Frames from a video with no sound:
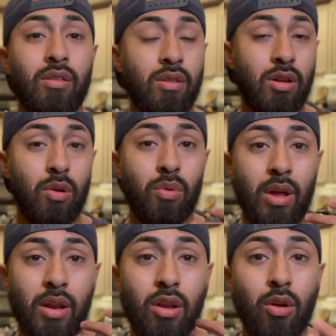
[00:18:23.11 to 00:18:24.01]
you know,
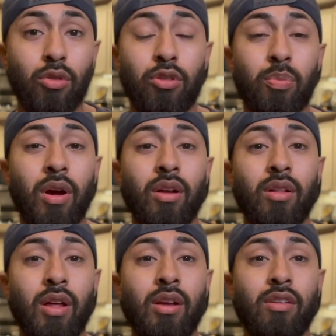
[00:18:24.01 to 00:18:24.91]
and knows the product
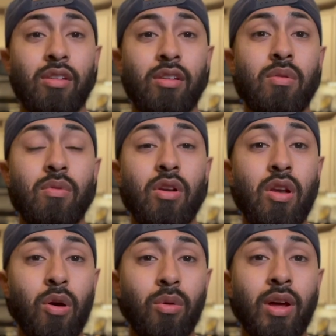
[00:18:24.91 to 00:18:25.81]
line, to
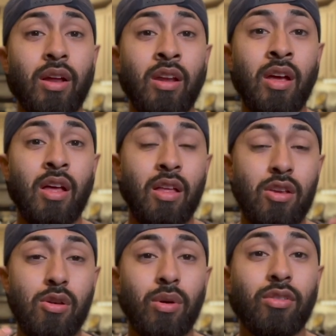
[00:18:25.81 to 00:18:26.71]
know that
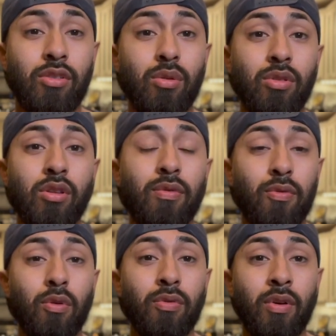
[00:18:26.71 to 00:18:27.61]
U S two is in the
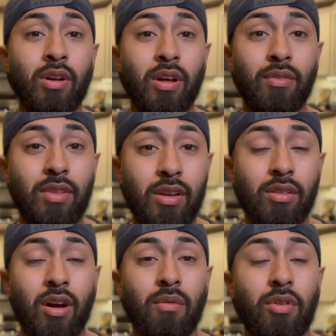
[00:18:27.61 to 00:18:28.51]
forefront of these
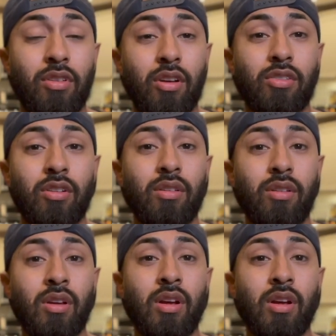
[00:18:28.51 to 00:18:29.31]
conversations.